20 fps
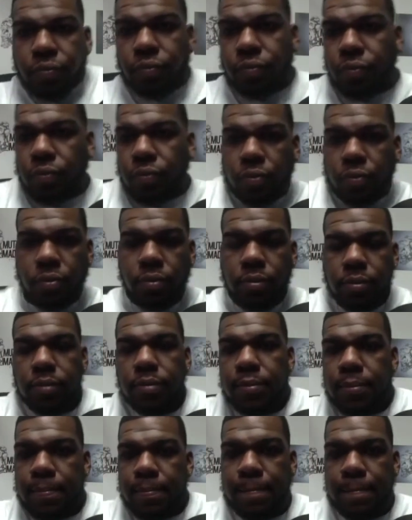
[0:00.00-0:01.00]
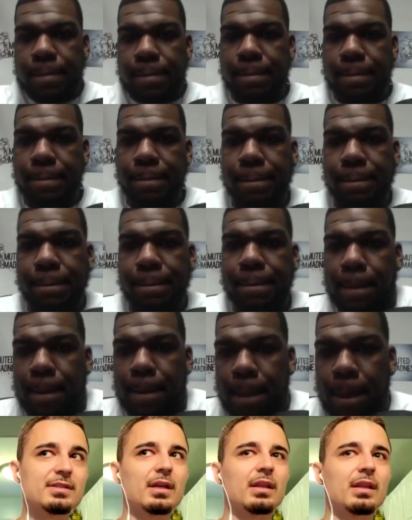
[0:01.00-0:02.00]
finding those type of
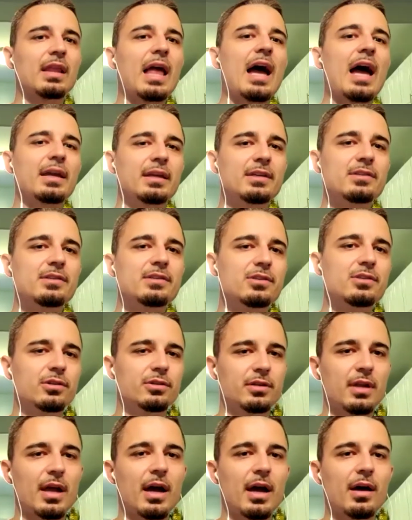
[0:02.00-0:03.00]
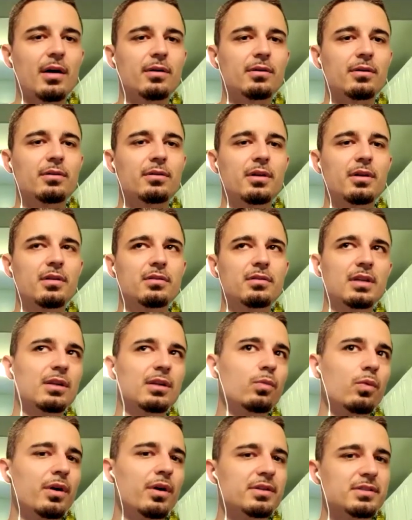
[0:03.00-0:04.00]
manufacturers is a lot easier now
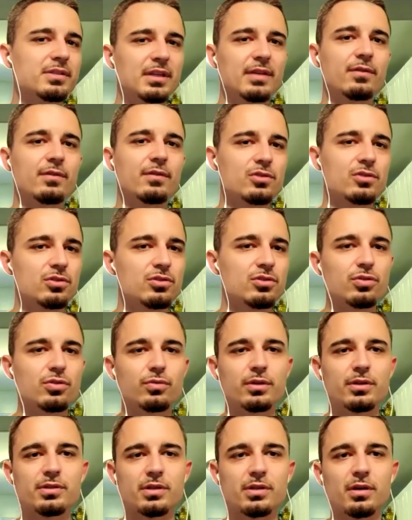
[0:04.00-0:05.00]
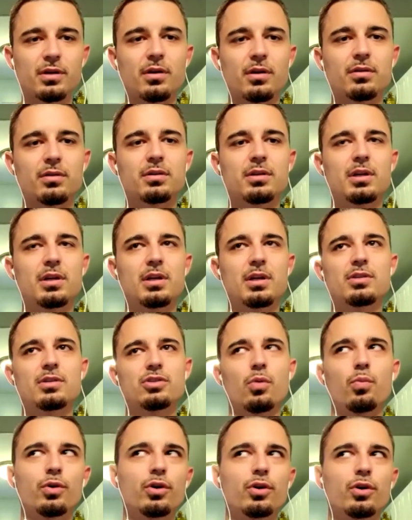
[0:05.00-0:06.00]
than it was even just 2 years ago.
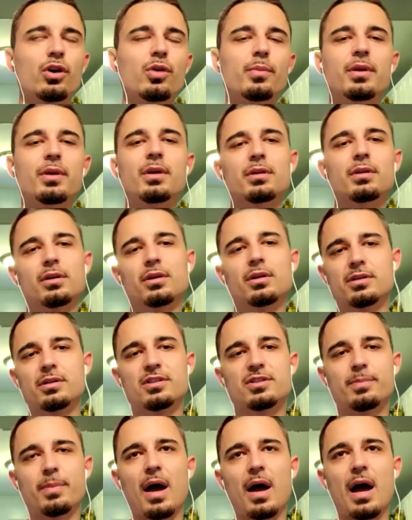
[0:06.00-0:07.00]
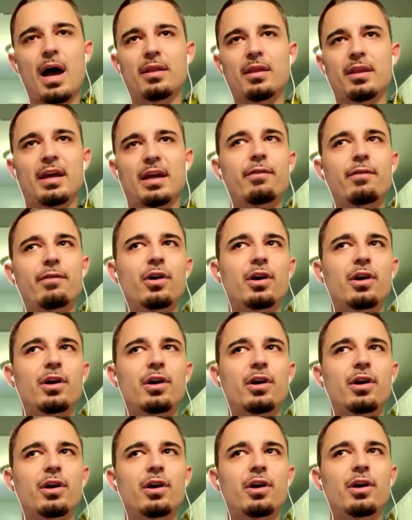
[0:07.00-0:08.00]
So we're going to be in a good spot. Like I've
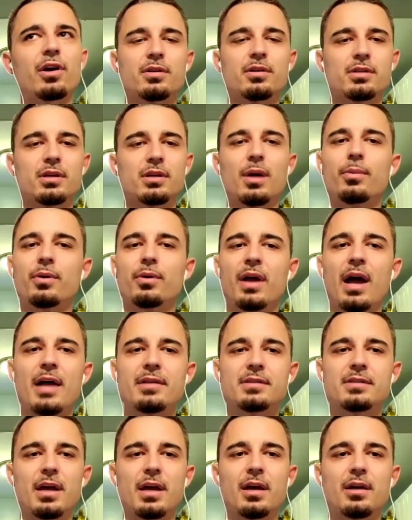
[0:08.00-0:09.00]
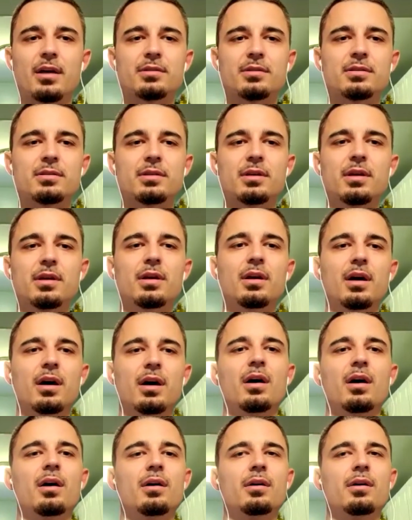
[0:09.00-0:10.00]
already came across a couple contacts
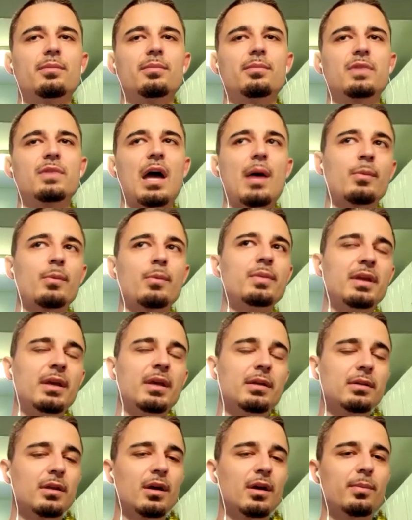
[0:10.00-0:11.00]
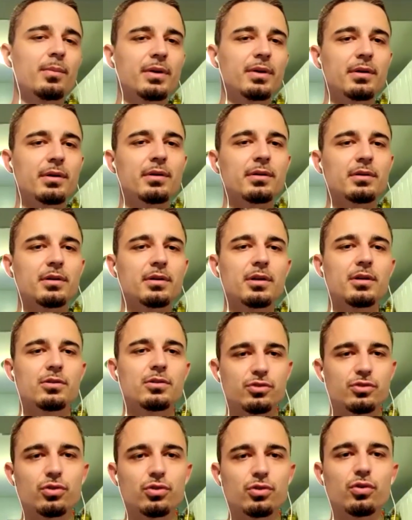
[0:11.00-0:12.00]
that I'm going to be hitting up here
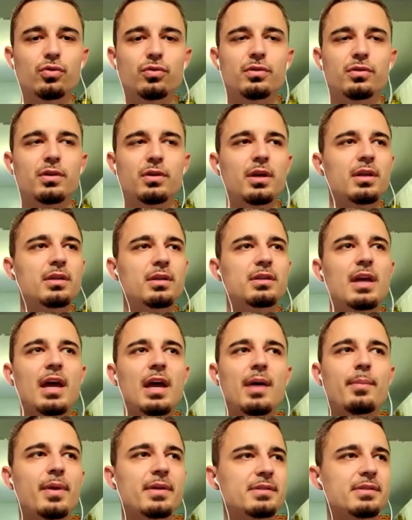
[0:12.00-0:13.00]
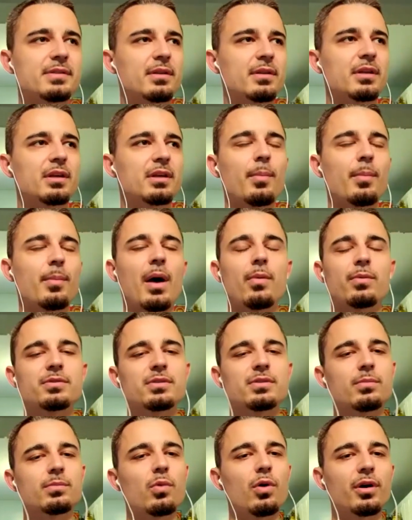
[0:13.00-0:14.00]
soon, and yeah, basically come
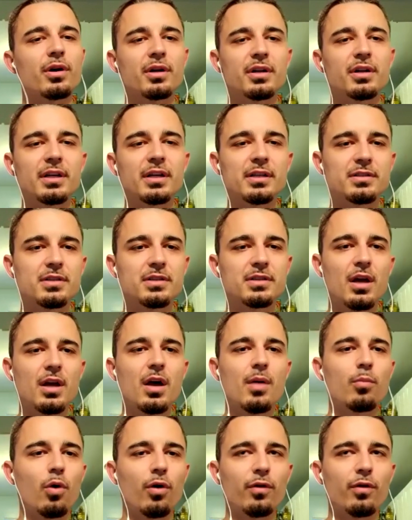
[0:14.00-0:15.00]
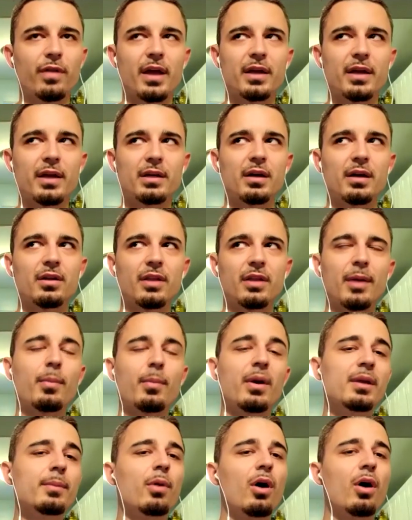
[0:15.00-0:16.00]
out with some more hoodies. More of like
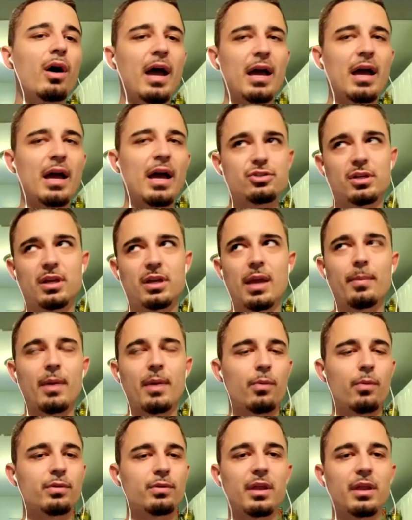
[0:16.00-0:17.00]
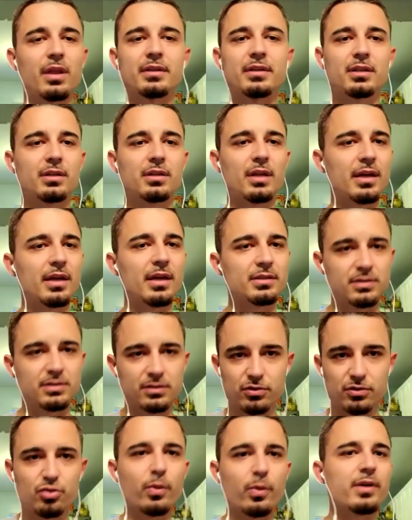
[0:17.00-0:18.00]
Moneyball actually came out with like the
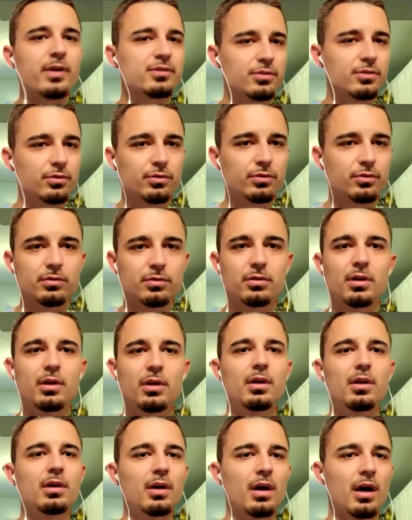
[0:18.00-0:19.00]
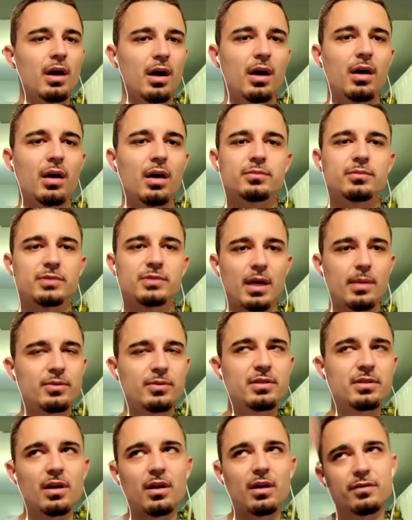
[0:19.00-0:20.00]
nice sweatsuit.
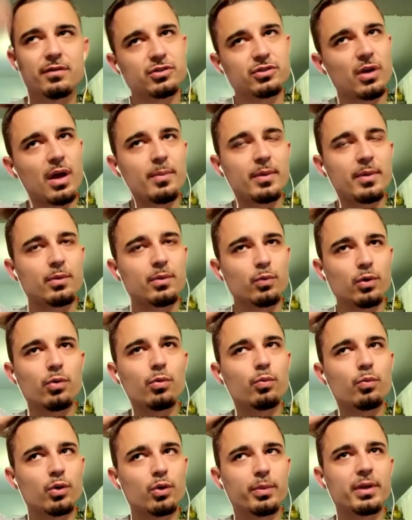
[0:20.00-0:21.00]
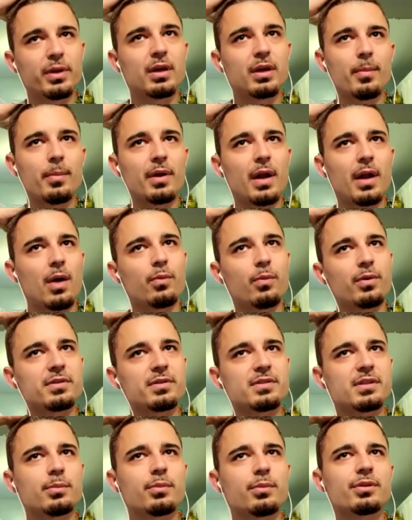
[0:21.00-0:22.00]
Type stuff. So I mean, we'll be coming out
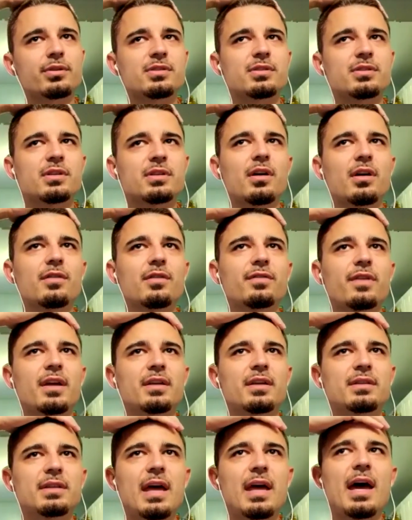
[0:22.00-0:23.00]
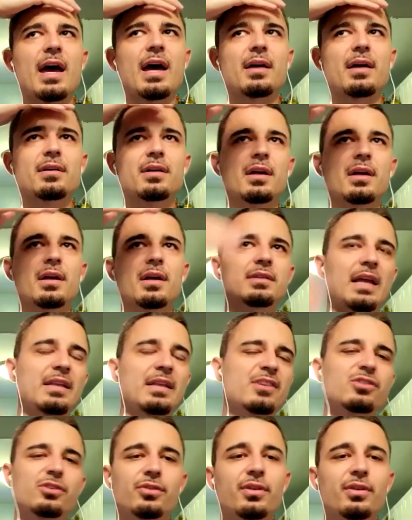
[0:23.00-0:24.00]
with similar stuff like that.
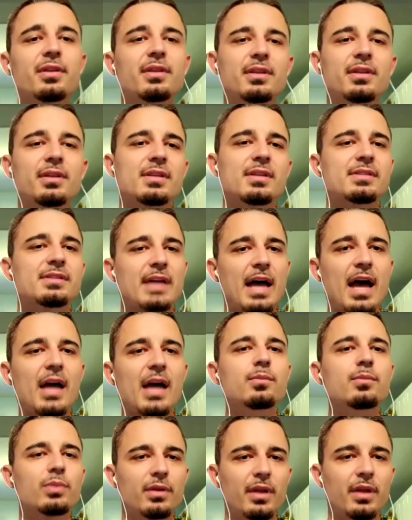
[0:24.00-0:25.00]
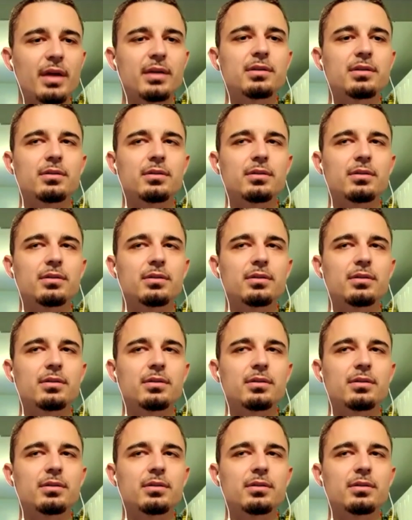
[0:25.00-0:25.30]
Not necessarily the design, but